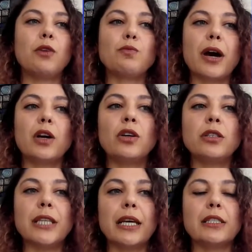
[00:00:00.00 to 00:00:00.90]

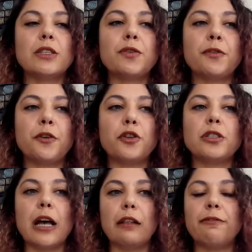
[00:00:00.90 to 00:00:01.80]
Umbraco 9's
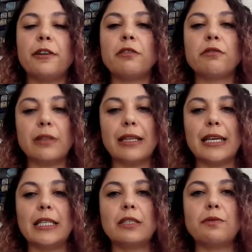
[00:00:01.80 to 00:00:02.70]
first alpha
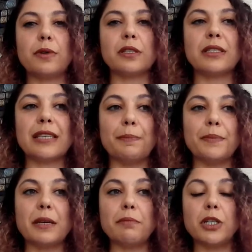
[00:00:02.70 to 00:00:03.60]
release was
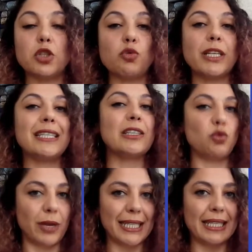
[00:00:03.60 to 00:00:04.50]
September
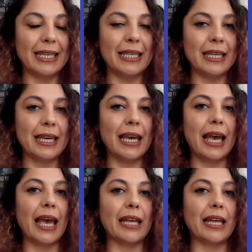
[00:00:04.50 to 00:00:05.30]
2020,